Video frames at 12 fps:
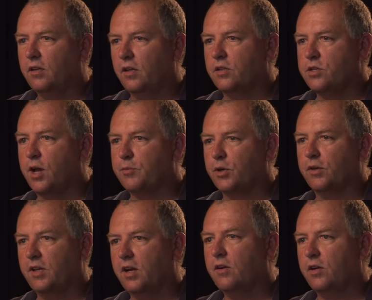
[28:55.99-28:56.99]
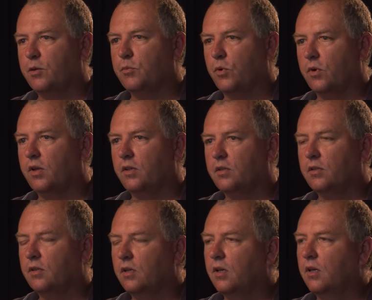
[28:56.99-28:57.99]
The jobs aren't there anymore. It's
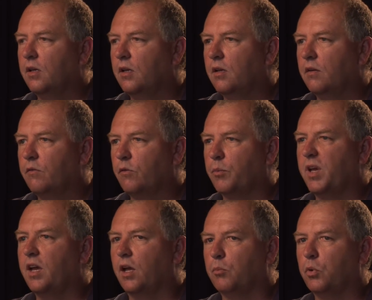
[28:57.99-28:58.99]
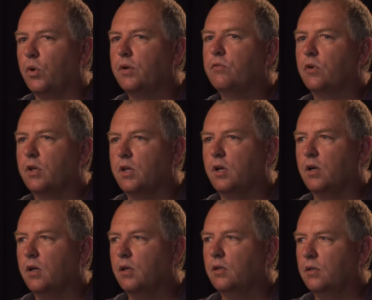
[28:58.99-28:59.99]
from being unemployed for a
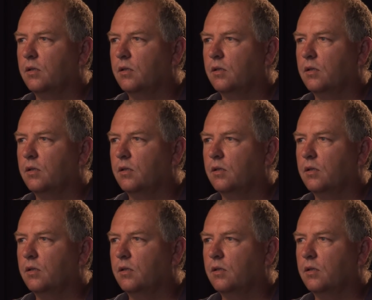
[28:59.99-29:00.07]
year.